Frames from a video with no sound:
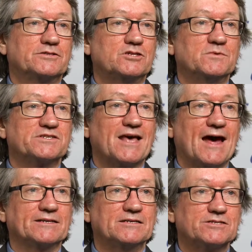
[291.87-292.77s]
tumours that
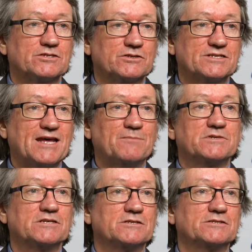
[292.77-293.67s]
had estrogen
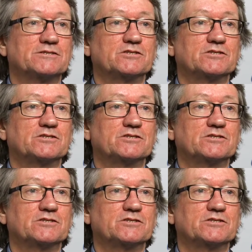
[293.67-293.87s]
receptors,